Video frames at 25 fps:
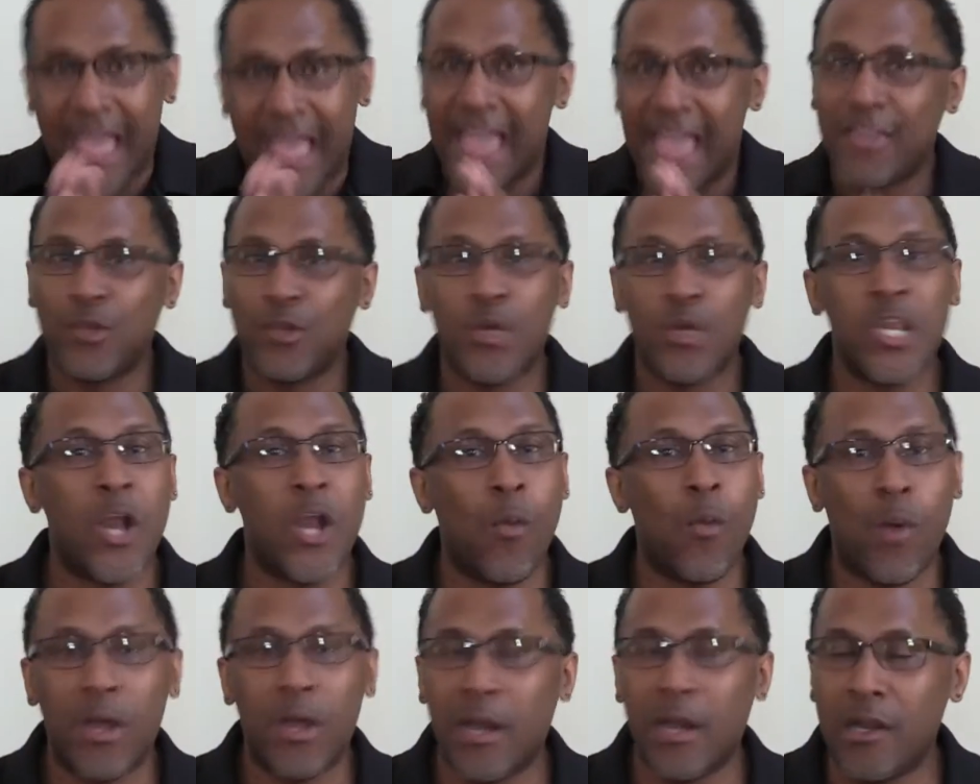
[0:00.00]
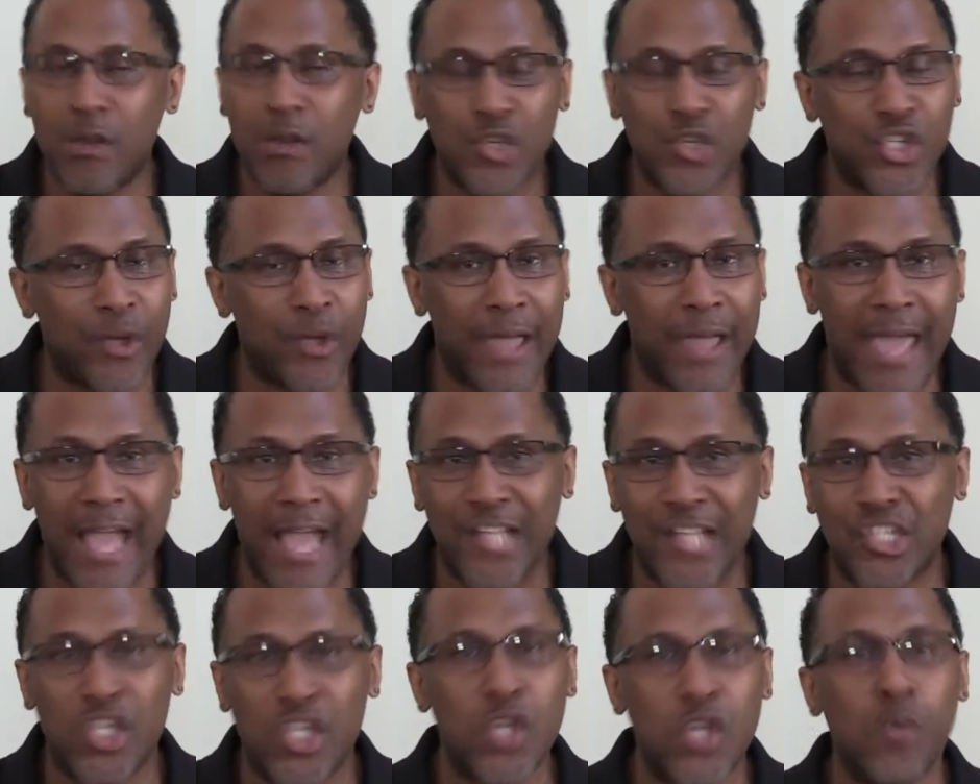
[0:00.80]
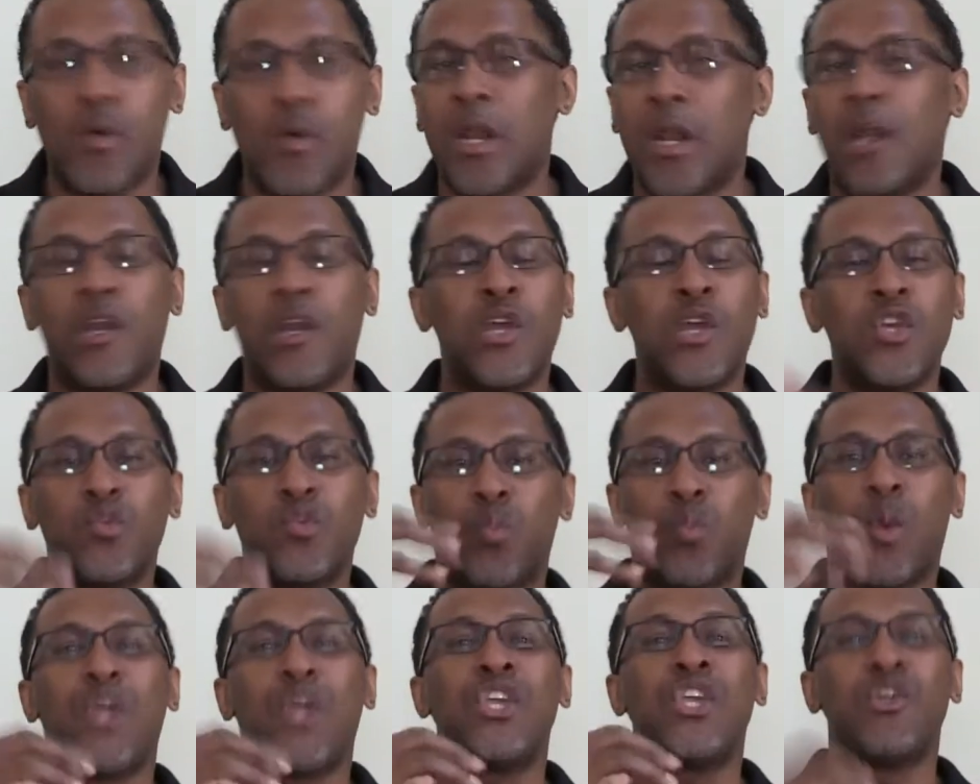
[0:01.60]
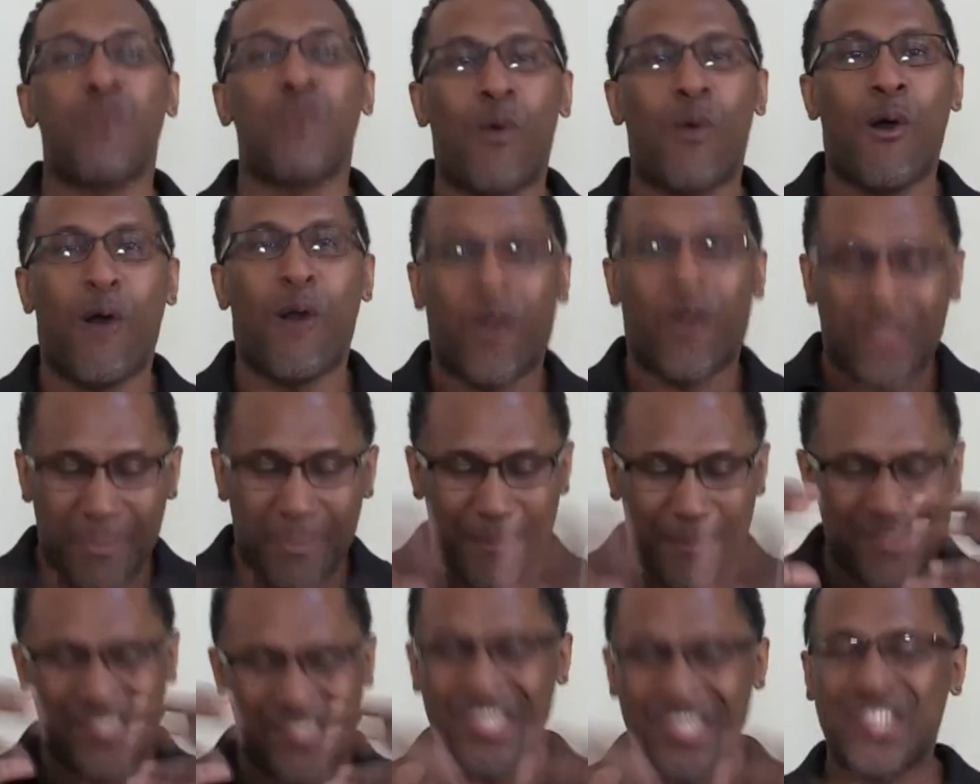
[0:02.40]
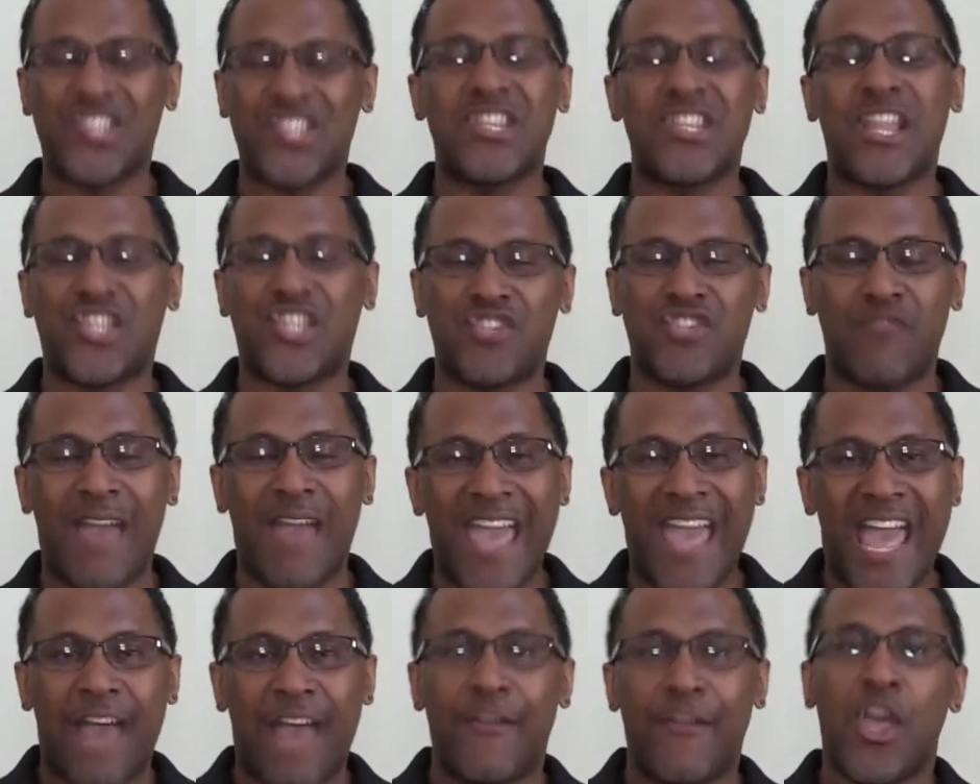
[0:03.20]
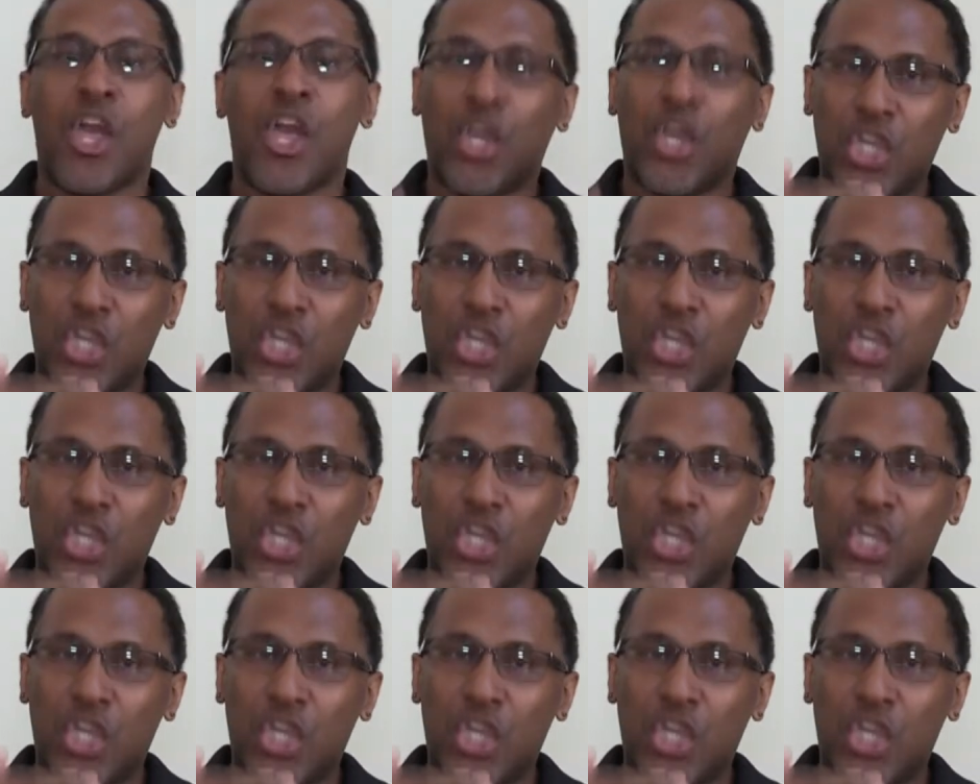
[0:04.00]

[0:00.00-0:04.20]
And we don't want to lose your edge. You want to lose where you are, the position that you have.